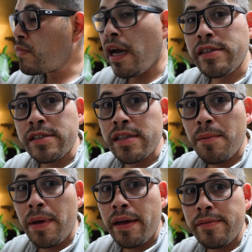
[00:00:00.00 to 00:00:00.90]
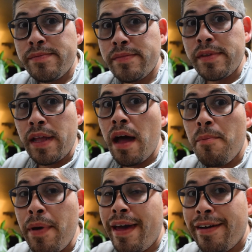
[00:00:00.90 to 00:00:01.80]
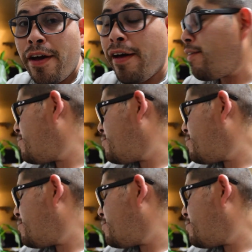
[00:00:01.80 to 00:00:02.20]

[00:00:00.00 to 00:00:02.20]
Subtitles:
Actually, it's not bad. It's not bad at all.